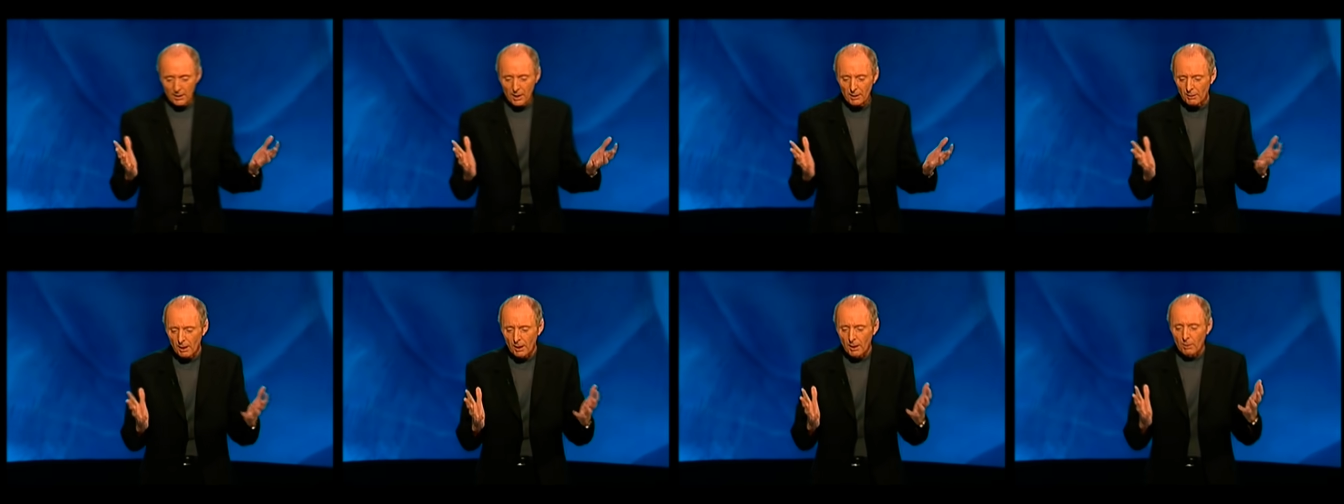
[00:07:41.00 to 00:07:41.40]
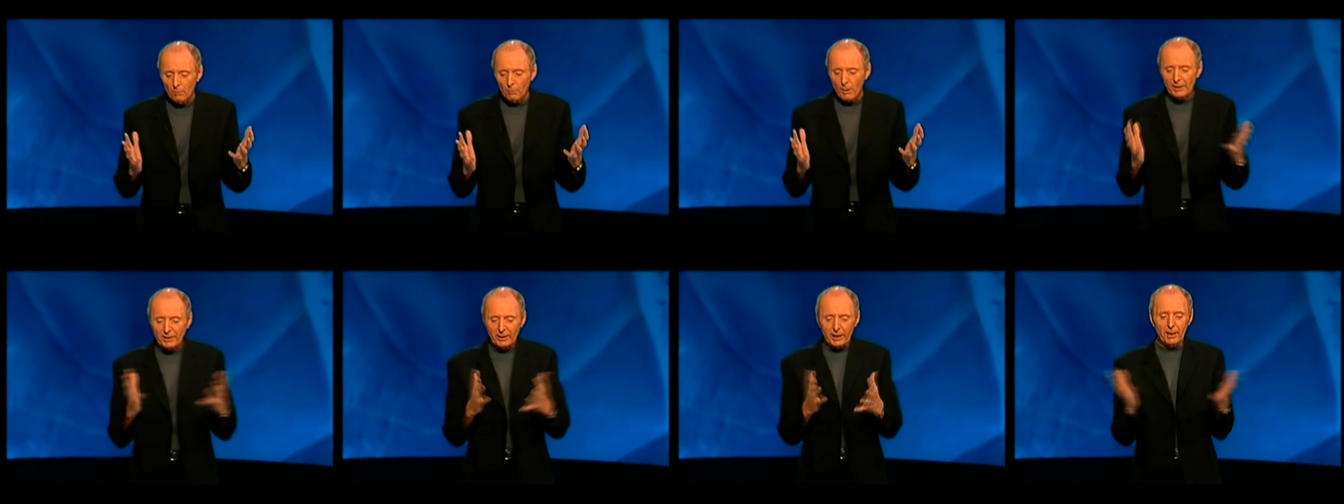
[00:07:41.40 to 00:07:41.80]
then
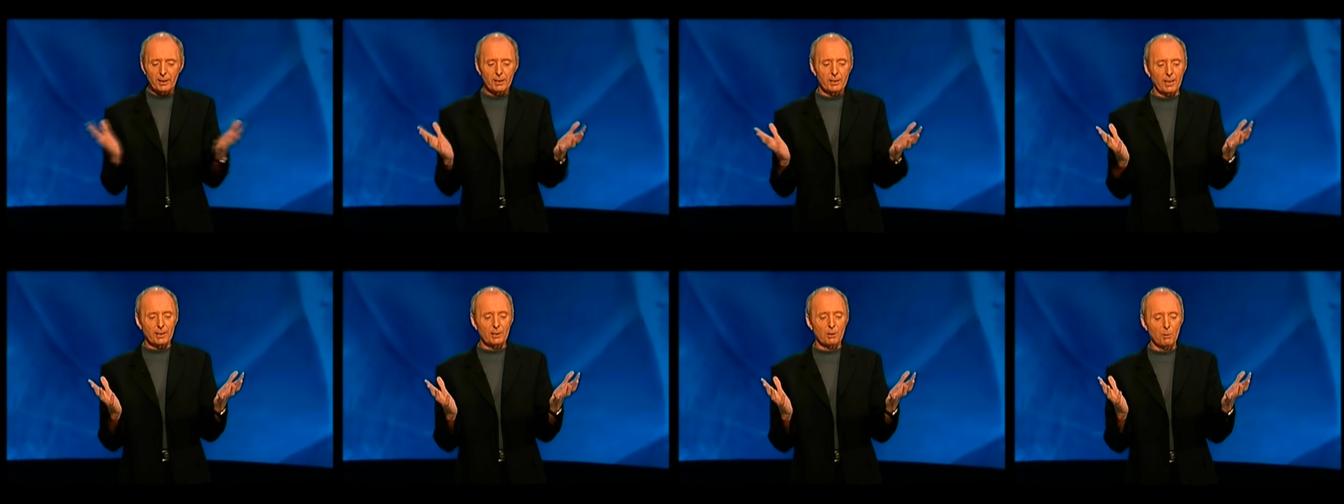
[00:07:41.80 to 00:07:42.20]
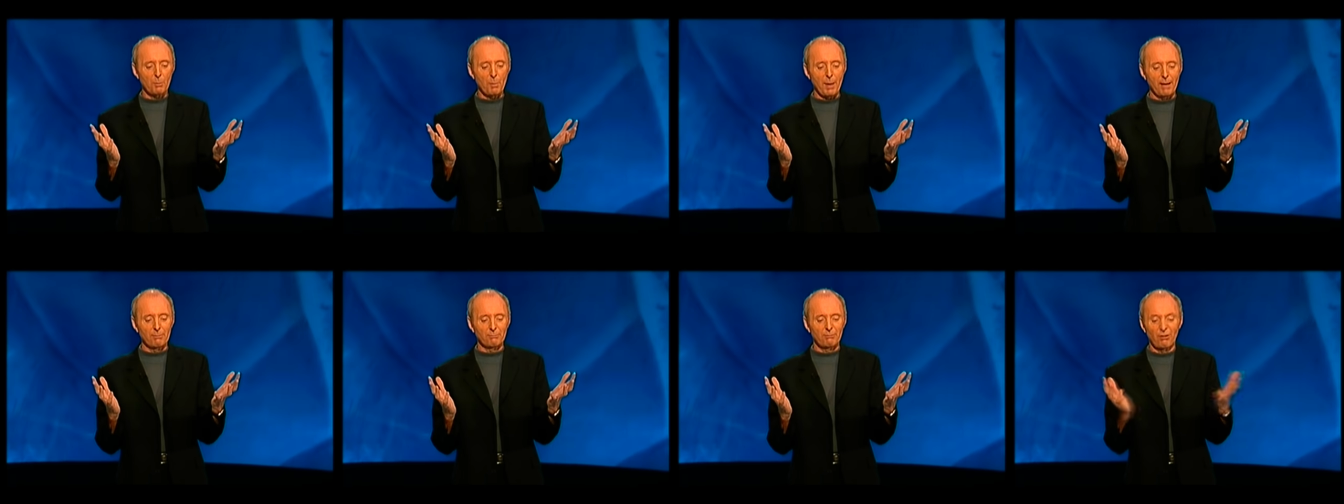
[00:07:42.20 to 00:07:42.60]
when kids get to
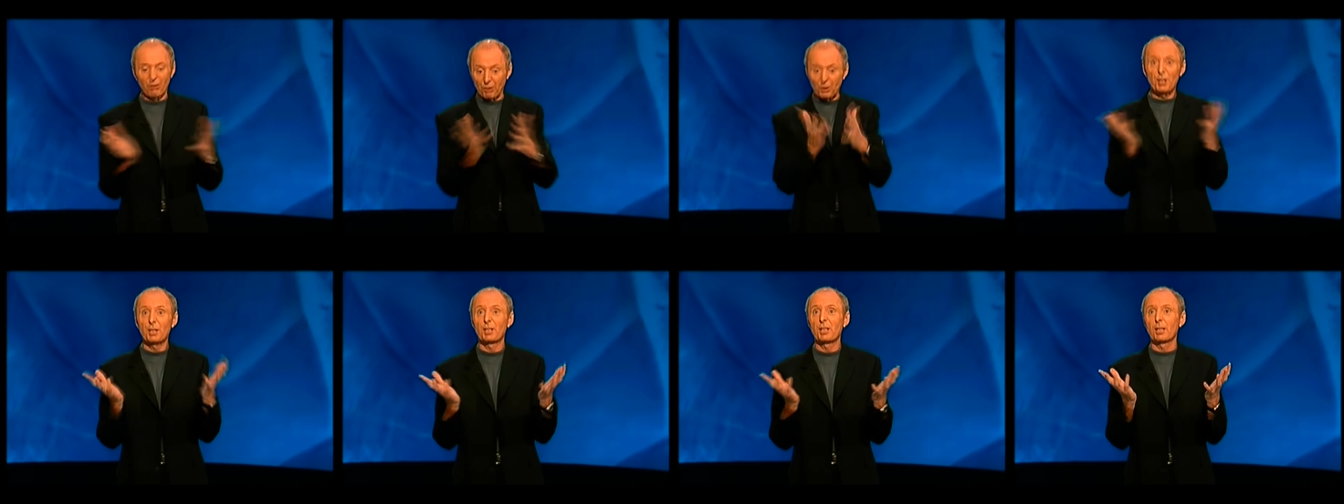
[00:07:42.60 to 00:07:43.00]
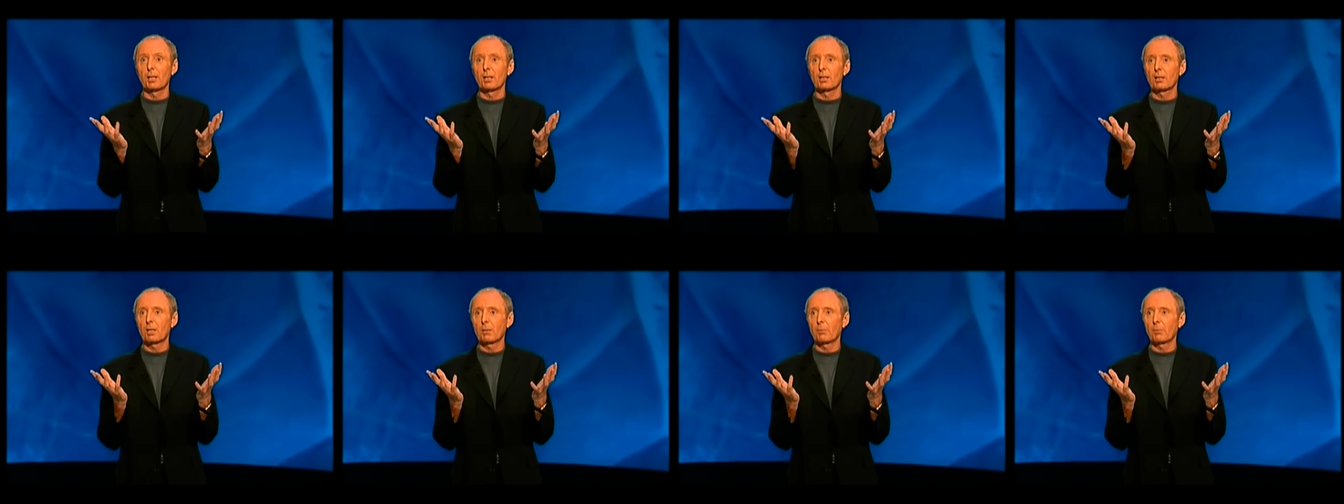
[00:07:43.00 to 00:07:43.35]
about 13,